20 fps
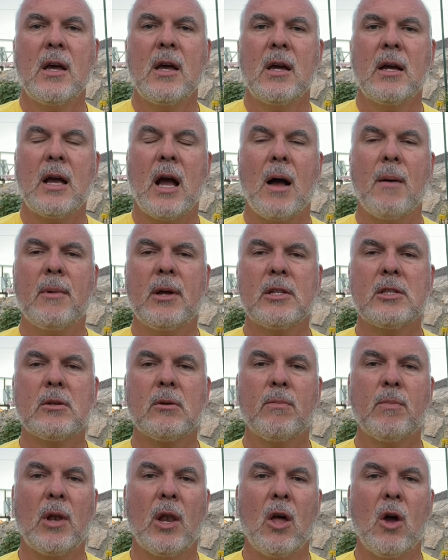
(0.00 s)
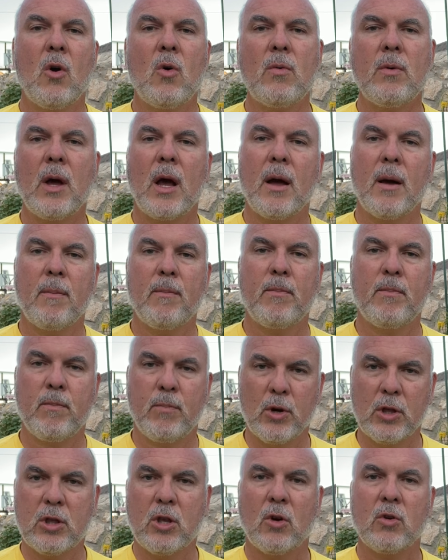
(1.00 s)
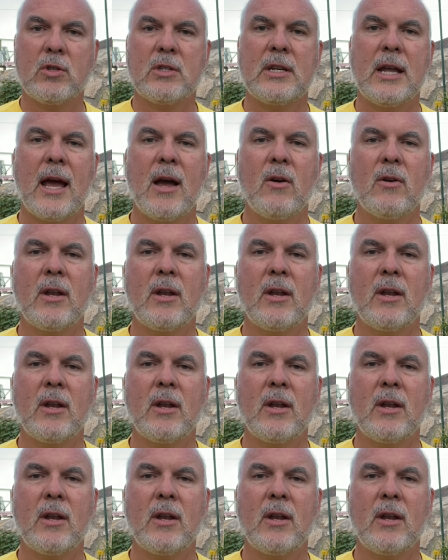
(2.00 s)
comments below, put those down,